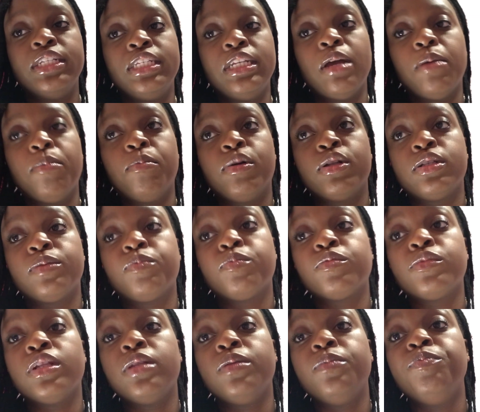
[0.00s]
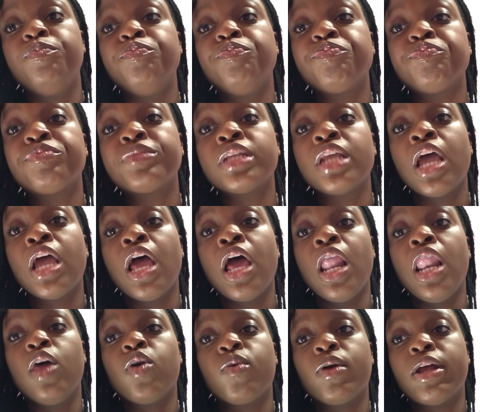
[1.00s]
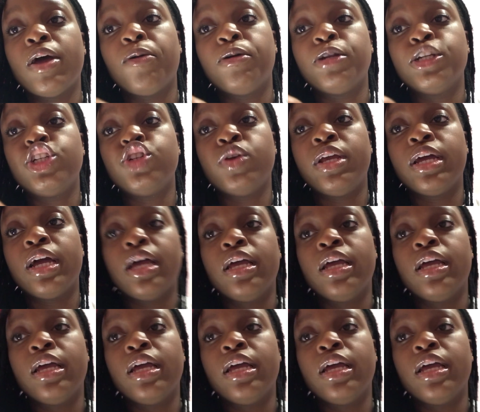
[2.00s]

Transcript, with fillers: year but look what i want to show you guys